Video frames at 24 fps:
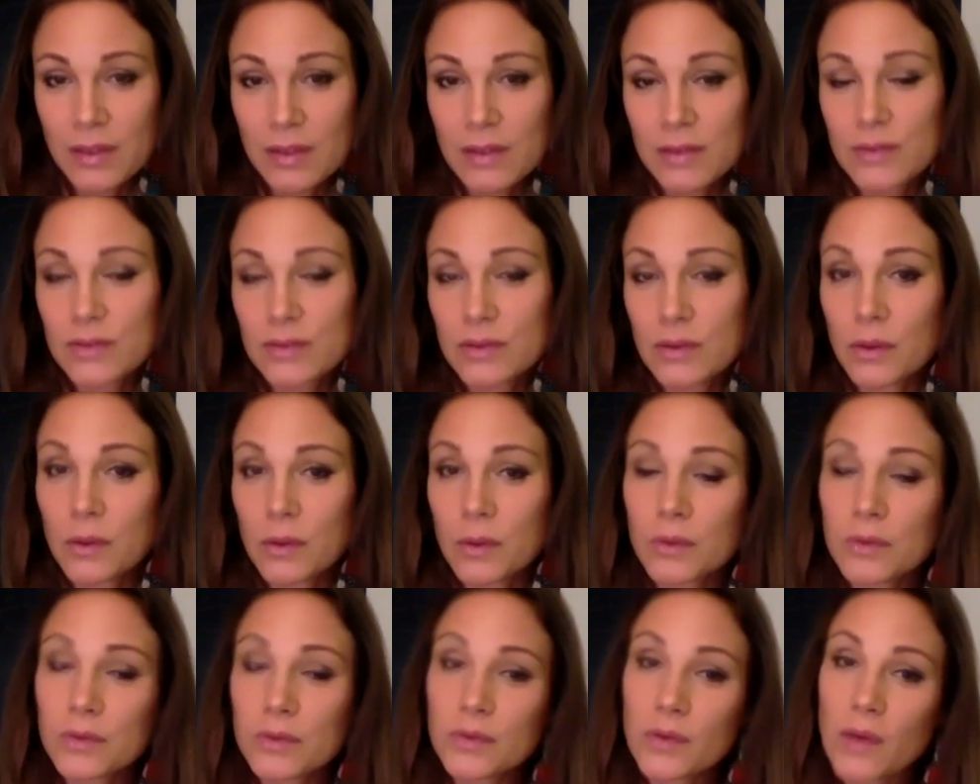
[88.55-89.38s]

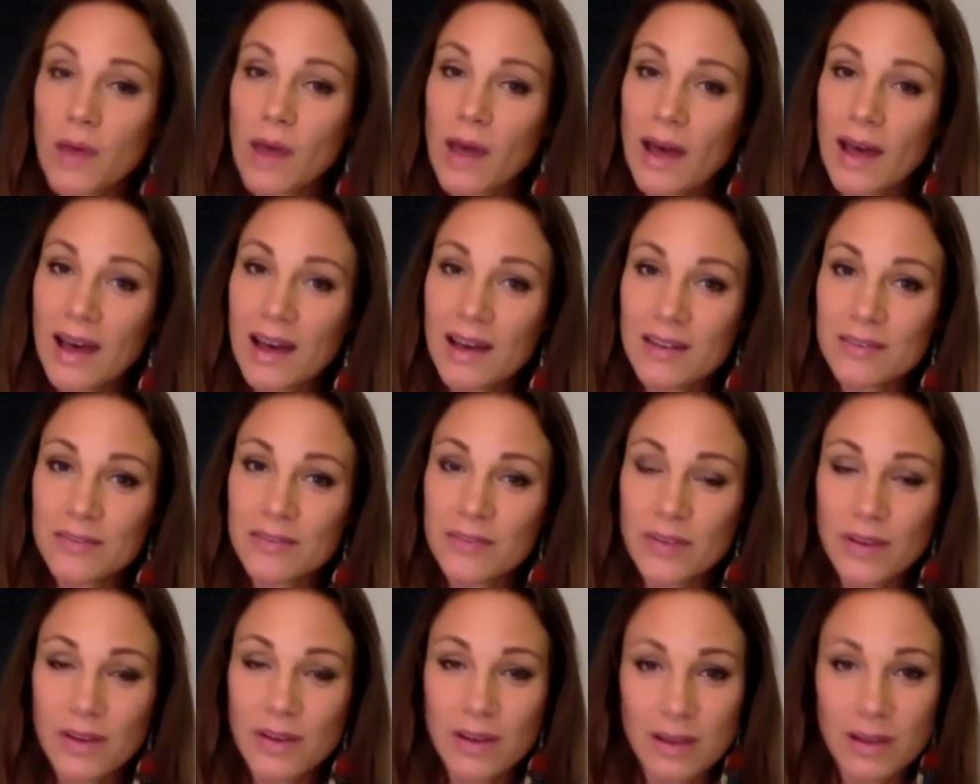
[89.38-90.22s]
So to have
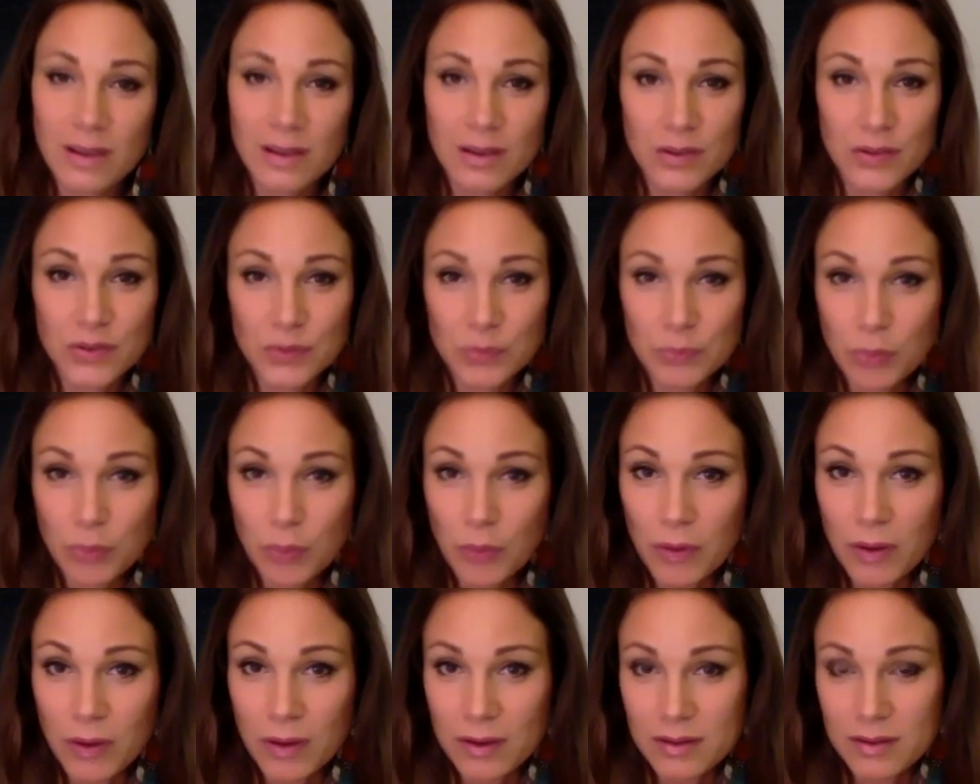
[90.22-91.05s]
a
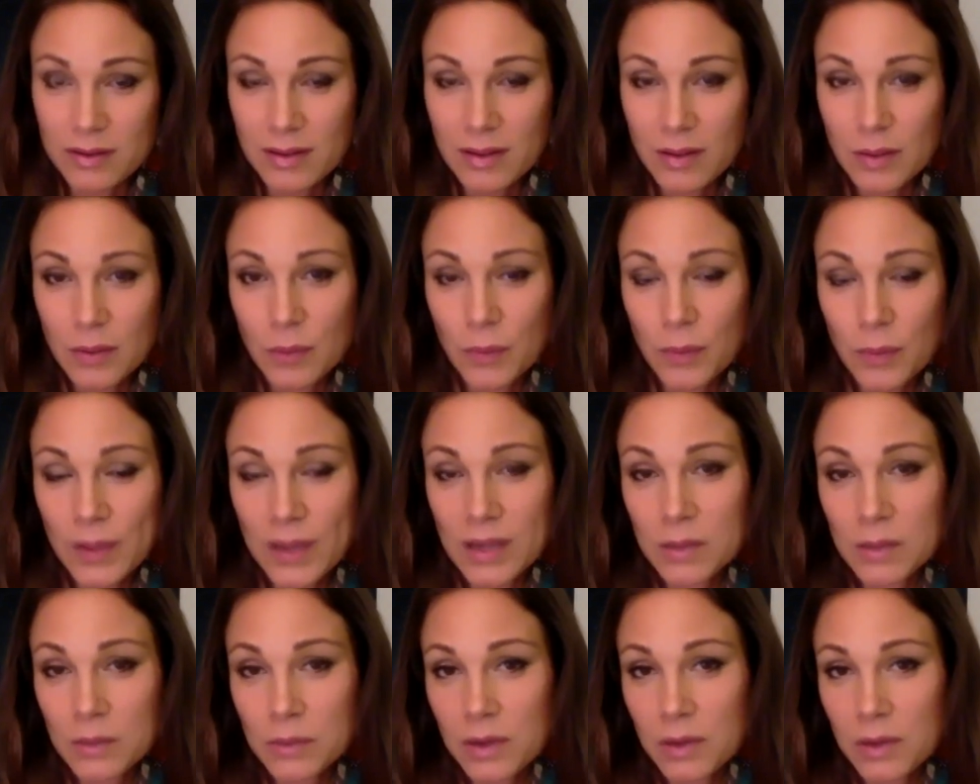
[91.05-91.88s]
support
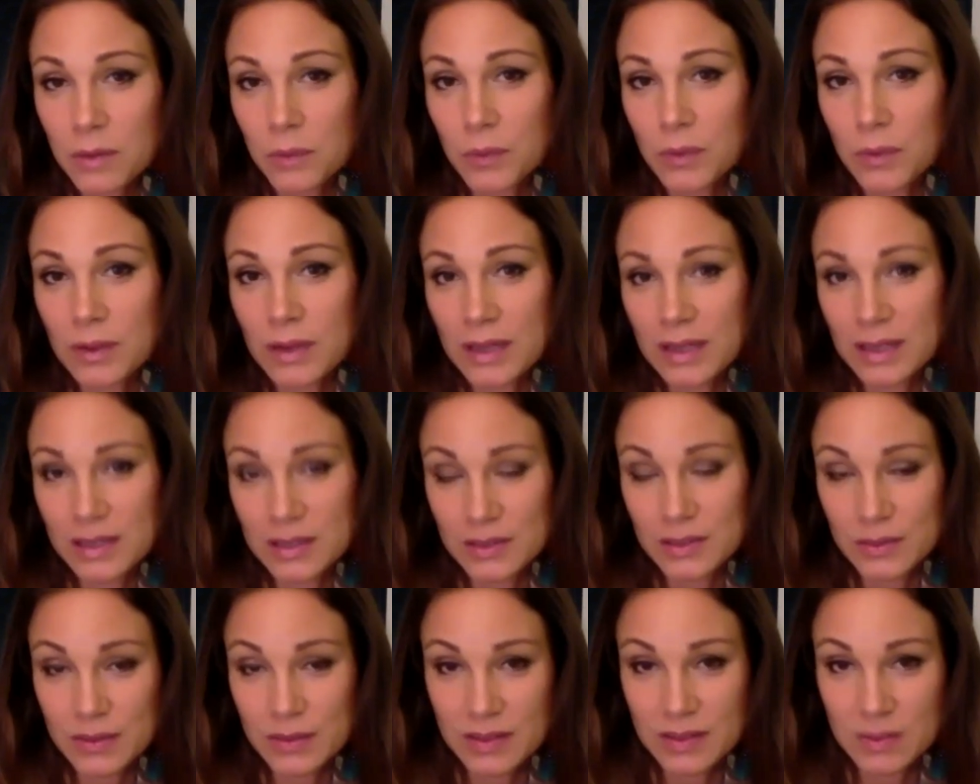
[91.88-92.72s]
when we are walking
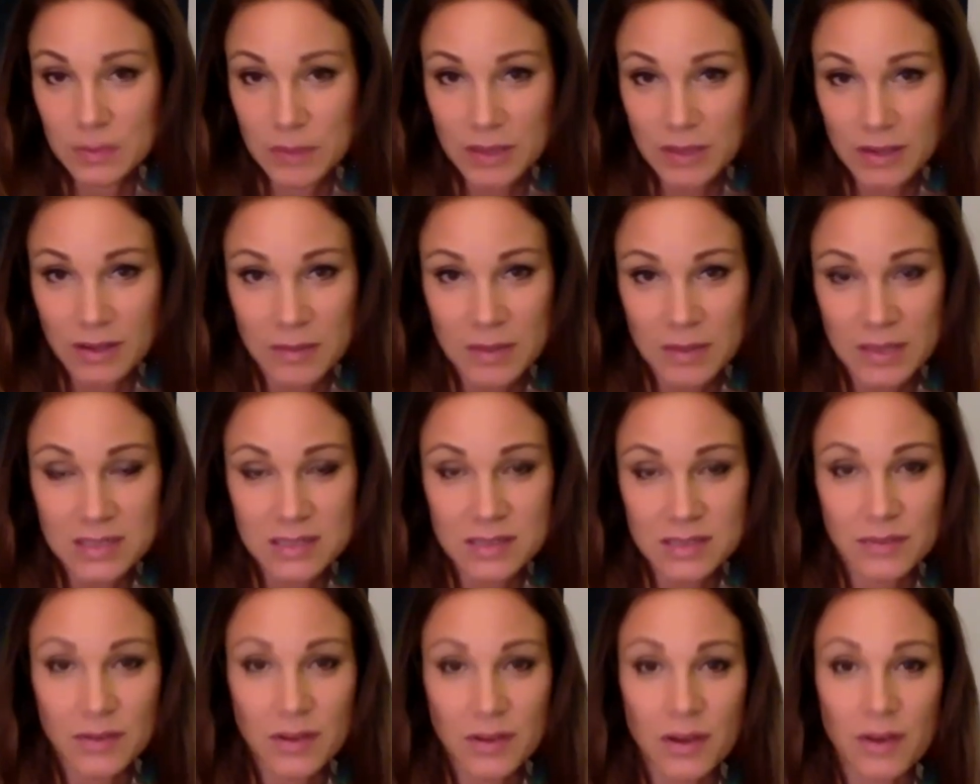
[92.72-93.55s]
into the experiment
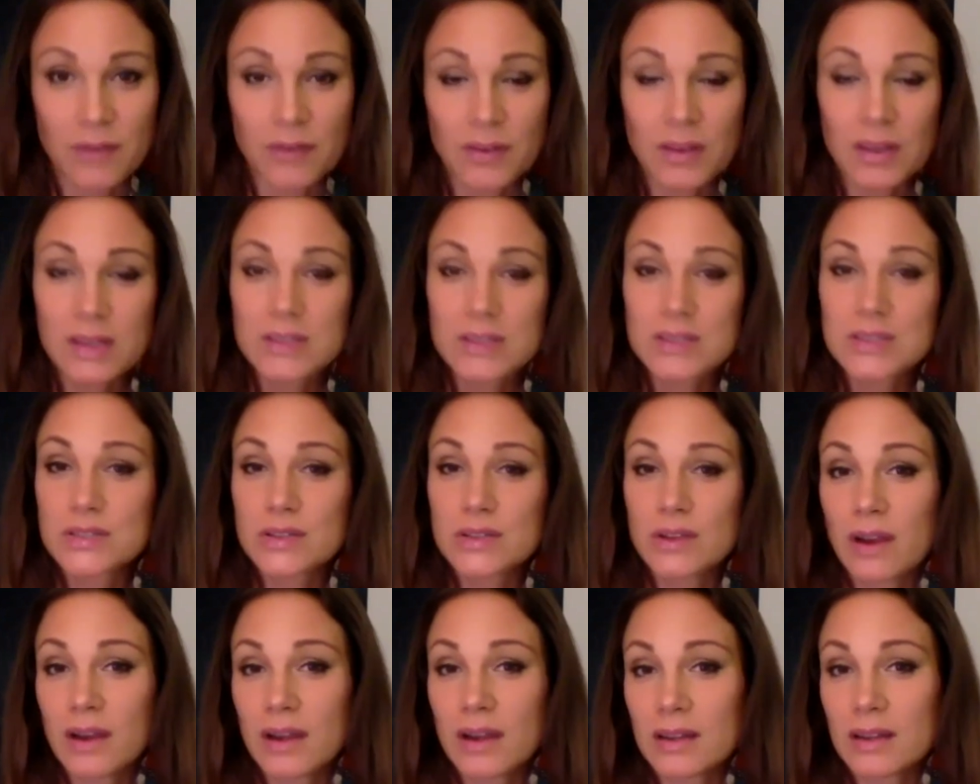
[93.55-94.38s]
of
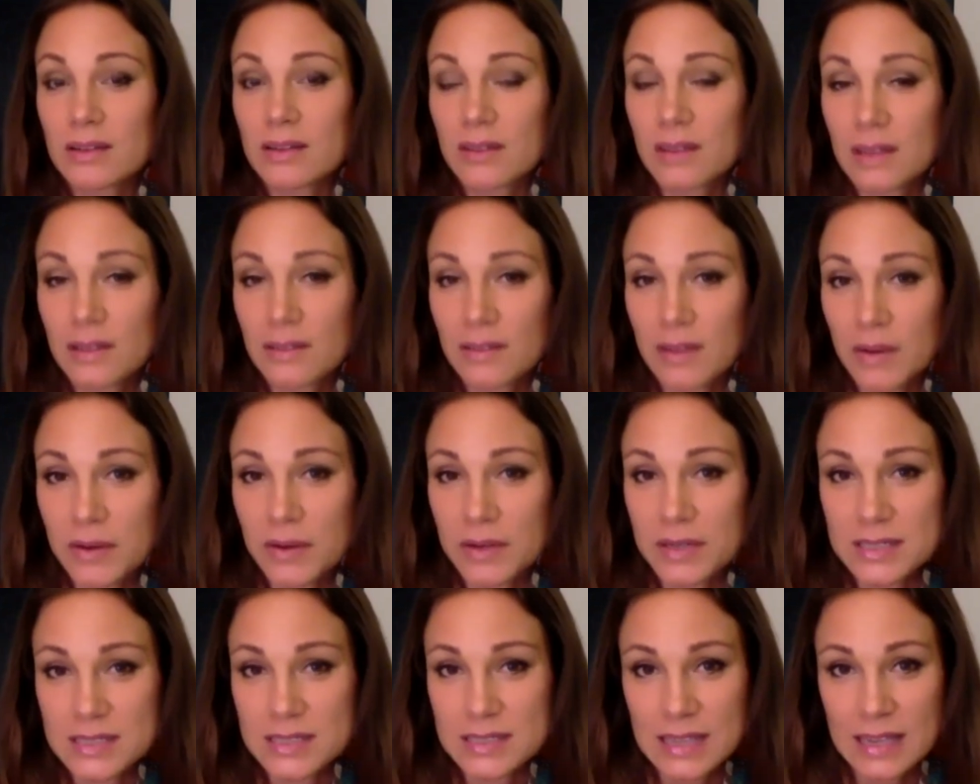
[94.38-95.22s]
starting to live our
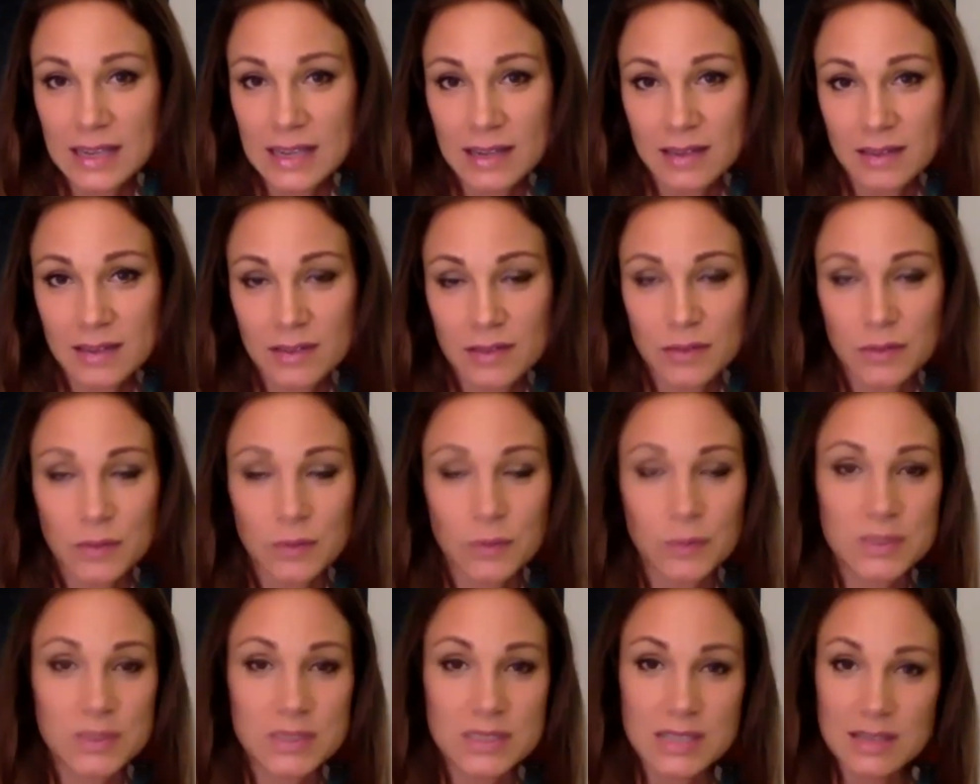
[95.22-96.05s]
design, so
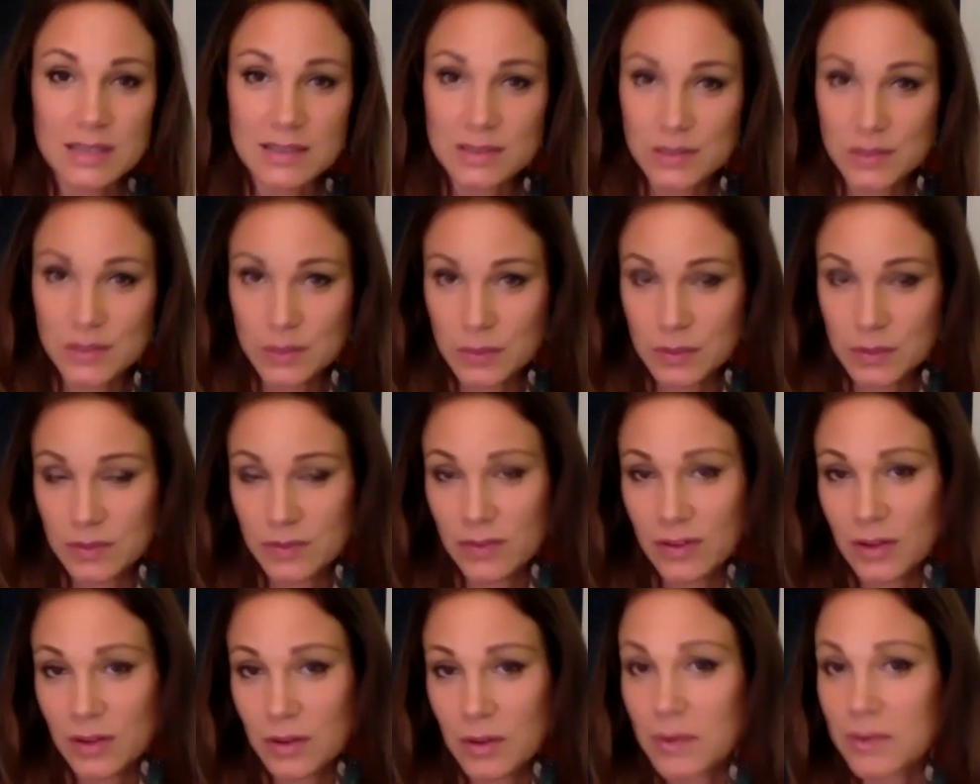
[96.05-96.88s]
which has to do with
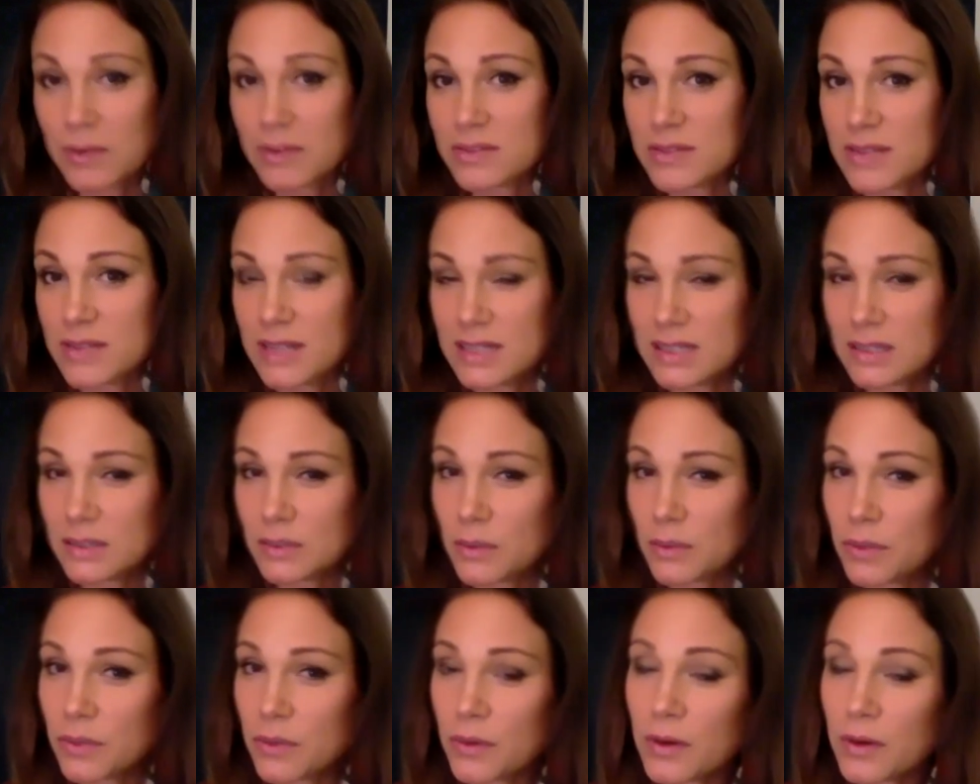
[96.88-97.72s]
follow our strategy and
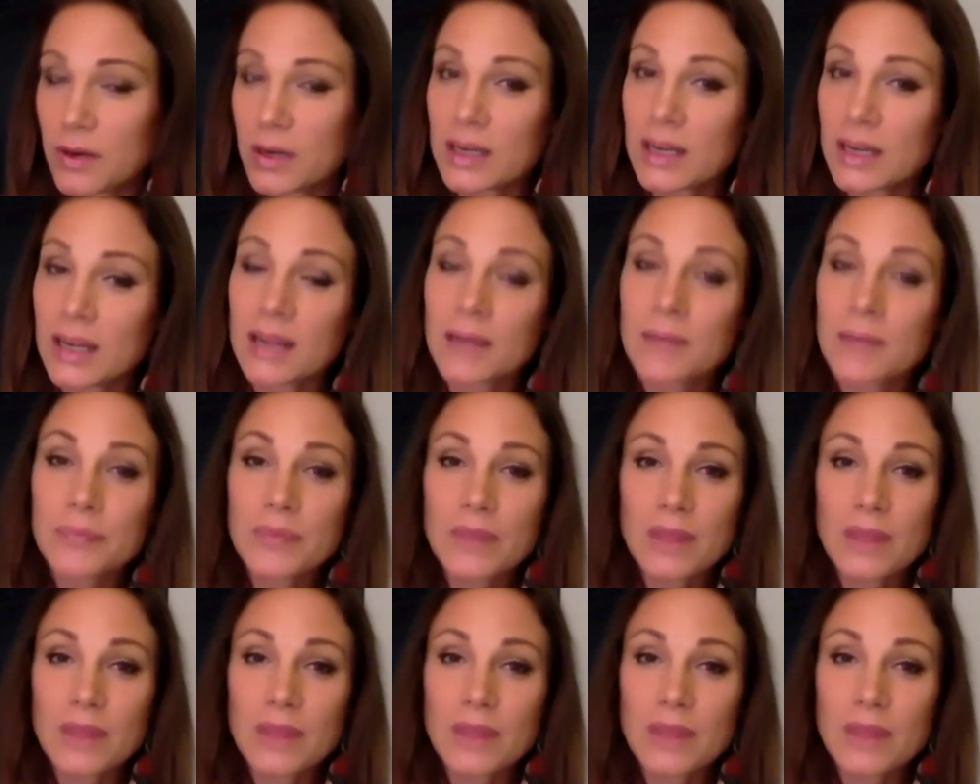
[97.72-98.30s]
authority,